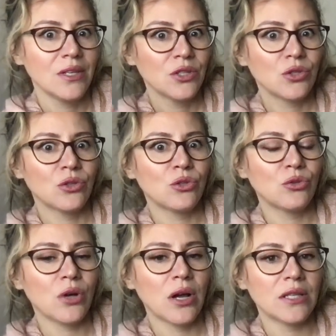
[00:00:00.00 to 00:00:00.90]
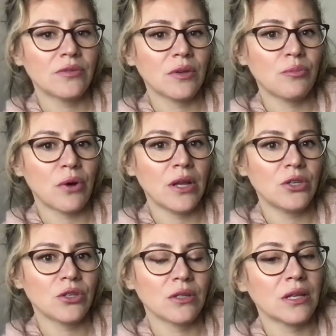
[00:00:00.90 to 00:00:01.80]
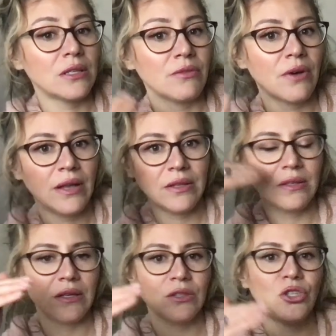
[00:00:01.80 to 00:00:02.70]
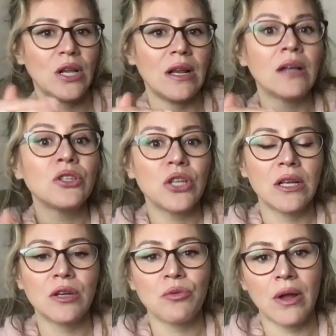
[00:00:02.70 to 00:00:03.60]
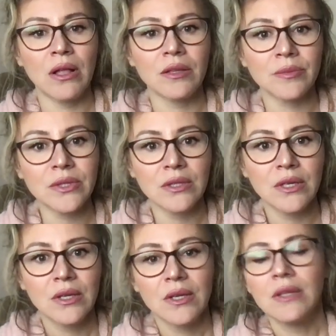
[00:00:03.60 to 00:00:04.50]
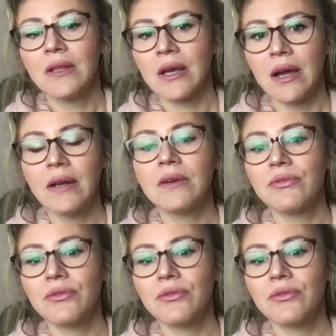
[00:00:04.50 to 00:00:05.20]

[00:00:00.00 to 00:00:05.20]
So the two highest vibration, like divine and the angelic realms, they kind of